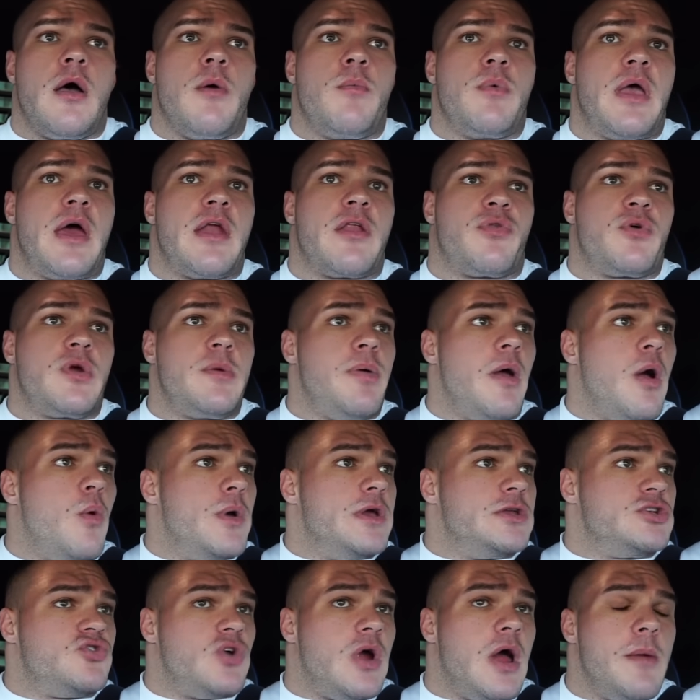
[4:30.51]
We had a 3 pound
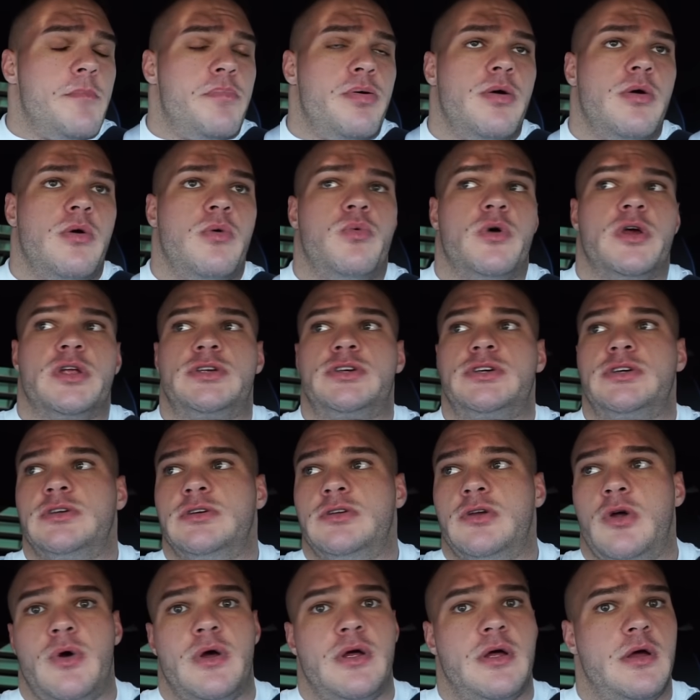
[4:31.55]
weight drop, which,
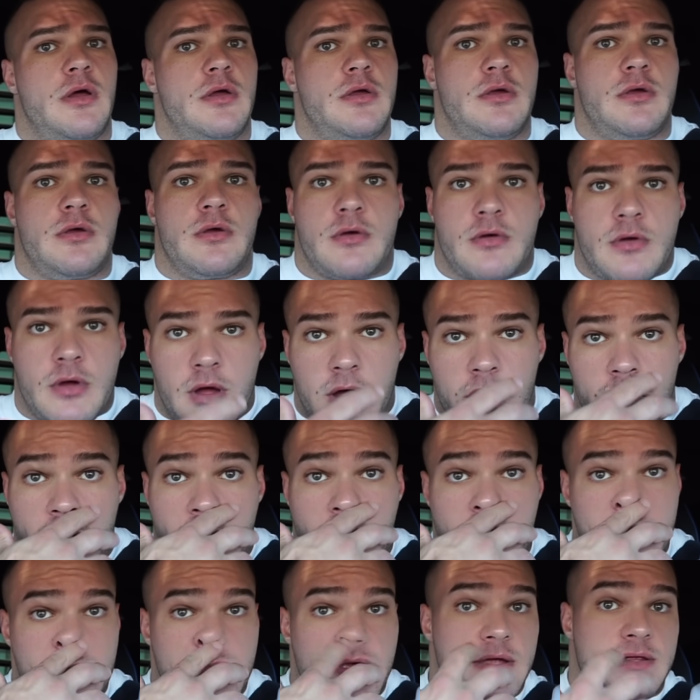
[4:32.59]
you know,
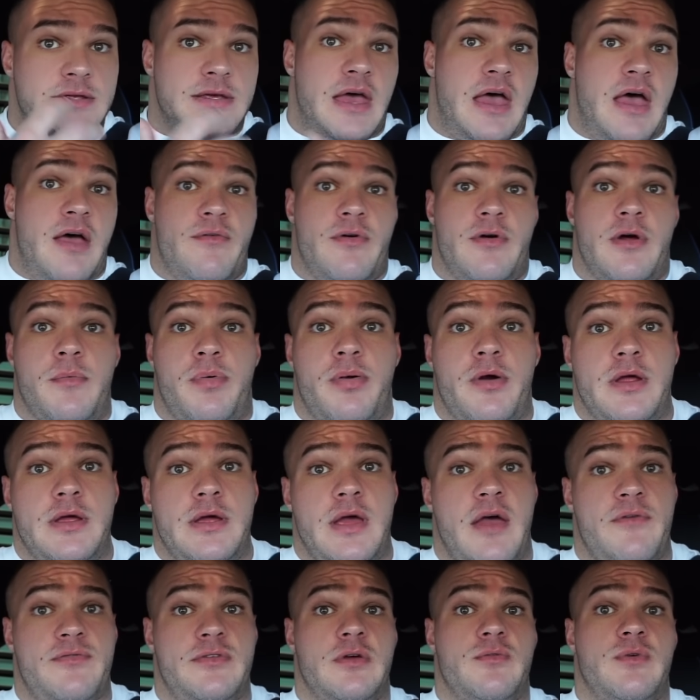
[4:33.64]
allowed me to have a pretty
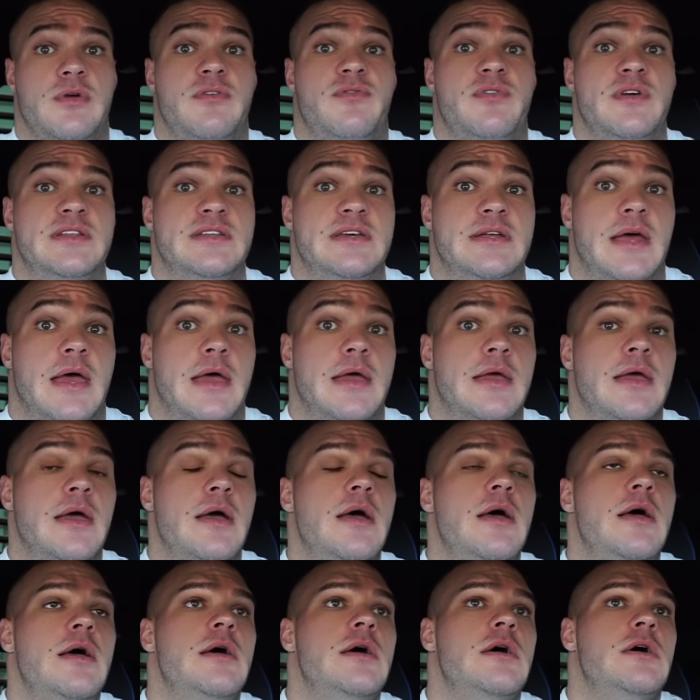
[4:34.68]
hefty refeed today.
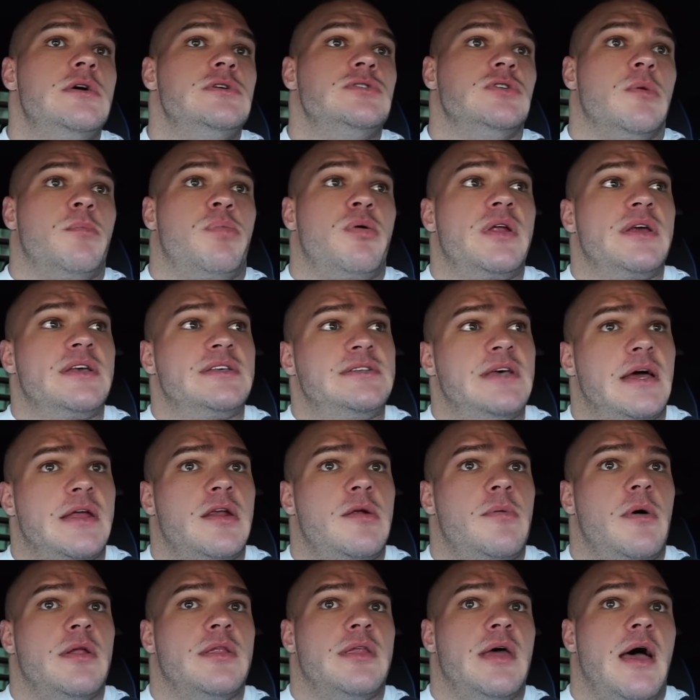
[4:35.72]
So I'm pretty
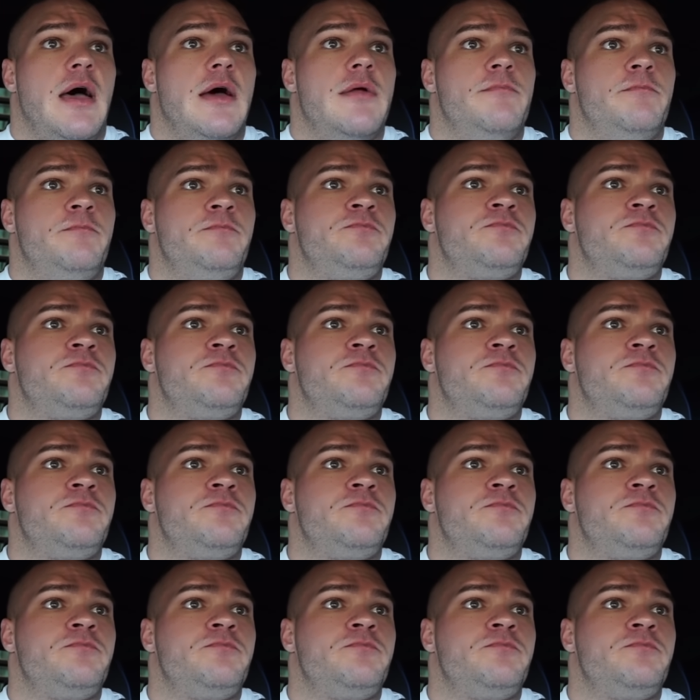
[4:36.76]
excited about that.